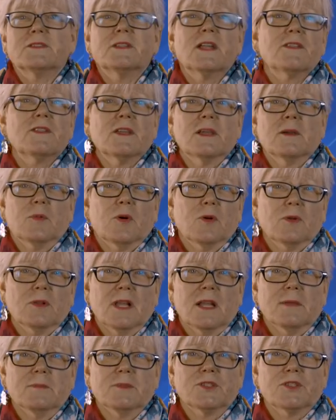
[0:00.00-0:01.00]
nothing about
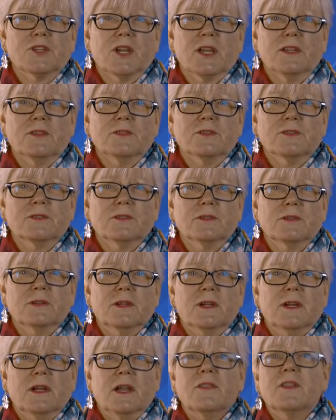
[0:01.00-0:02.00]
climate change.
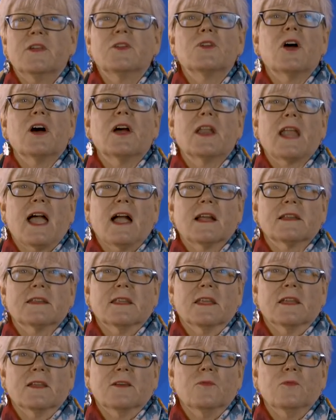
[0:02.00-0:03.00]
They're not
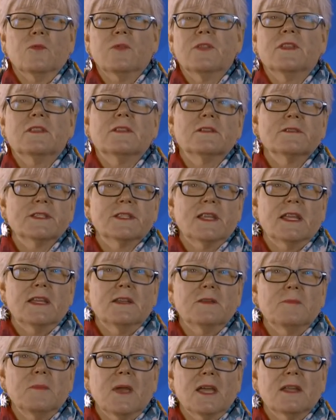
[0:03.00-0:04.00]
acting within their
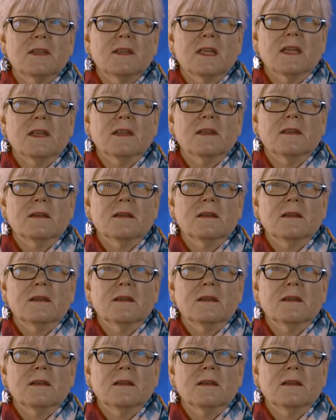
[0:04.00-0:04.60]
stated mandate.